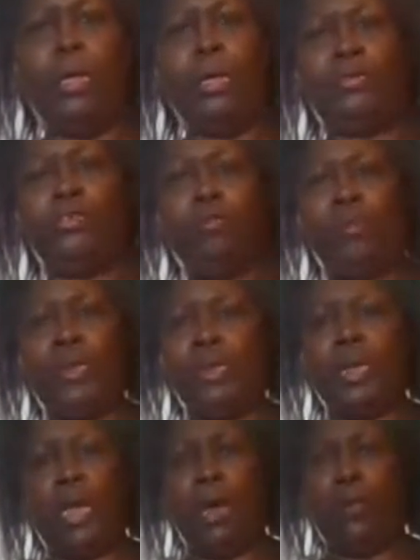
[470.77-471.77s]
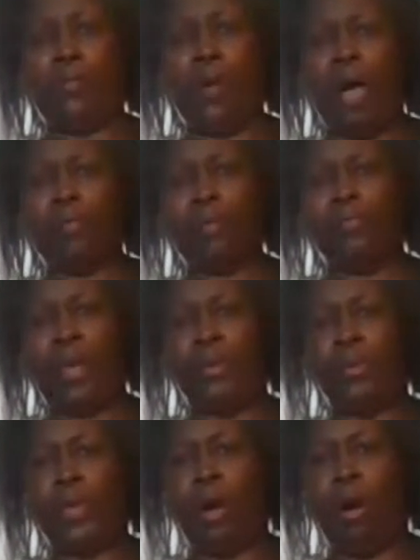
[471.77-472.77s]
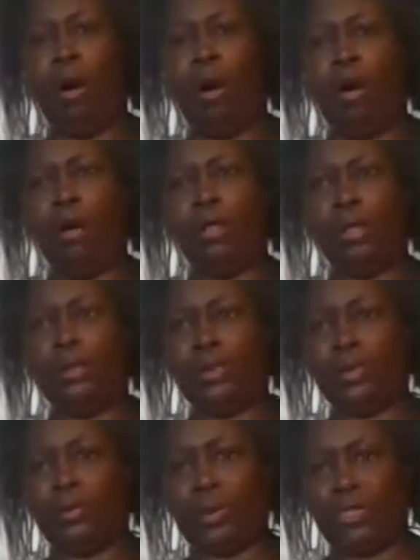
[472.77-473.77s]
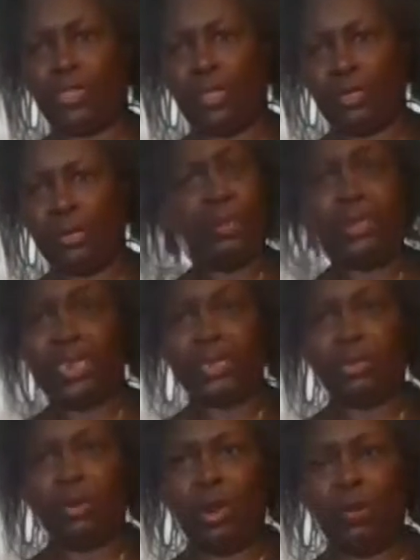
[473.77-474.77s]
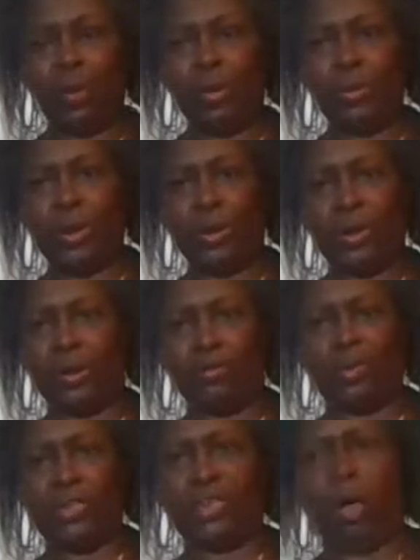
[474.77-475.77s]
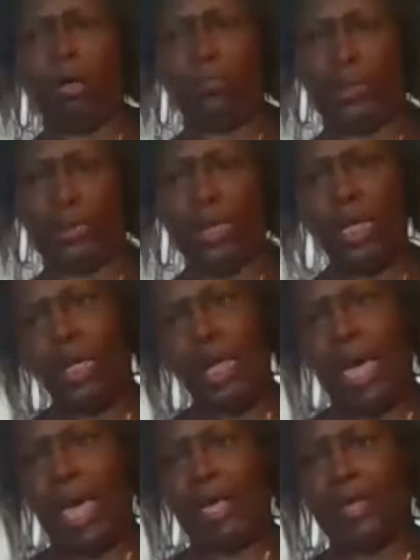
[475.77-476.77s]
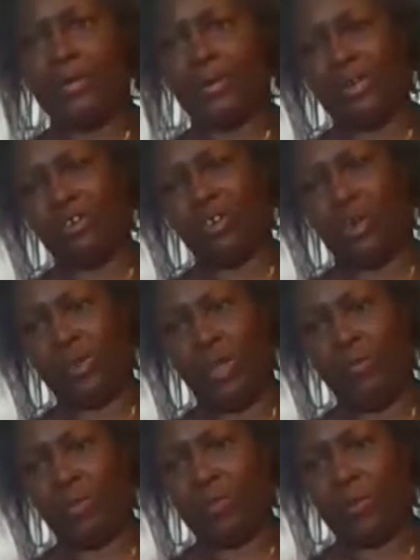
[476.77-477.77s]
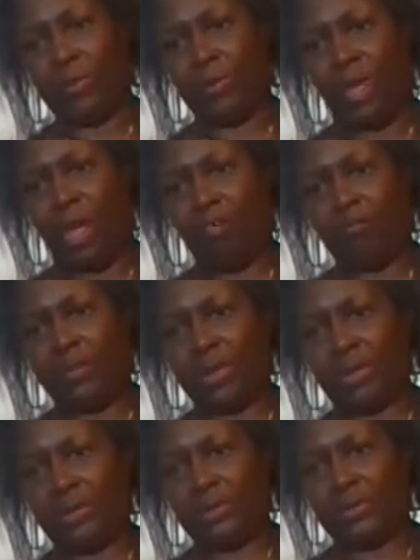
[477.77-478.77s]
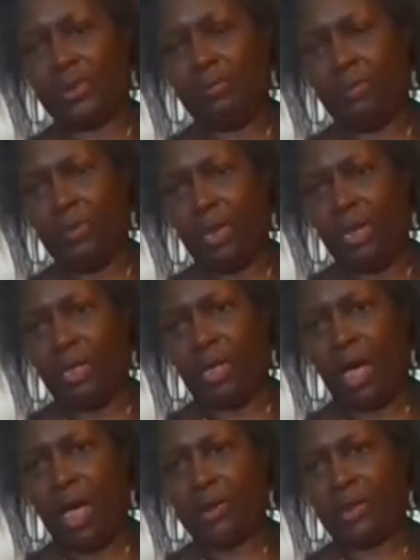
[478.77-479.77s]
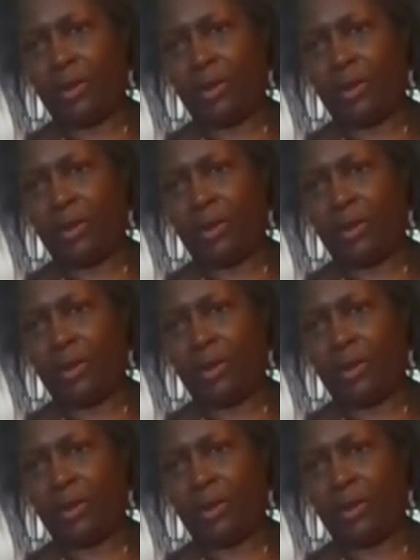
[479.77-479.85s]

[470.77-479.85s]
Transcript: It should be a problem that we all deal with because that's the only way we're going to resolve it, as it shall never be resolved because God